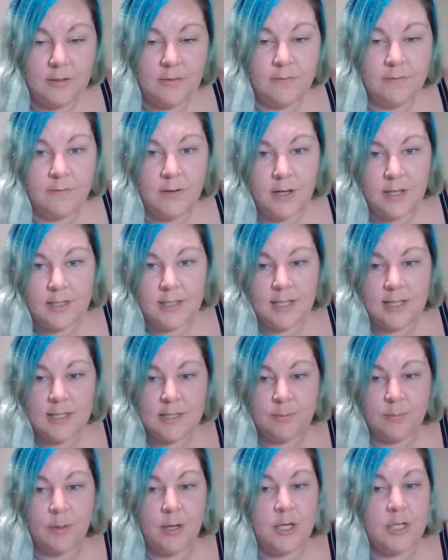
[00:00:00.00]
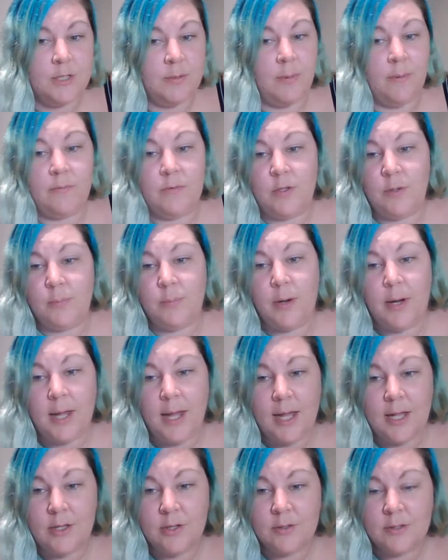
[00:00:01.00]
find the inspiration, whether you bring it
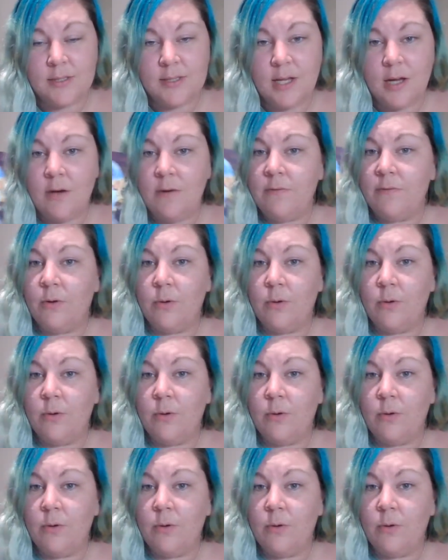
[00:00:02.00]
in yourself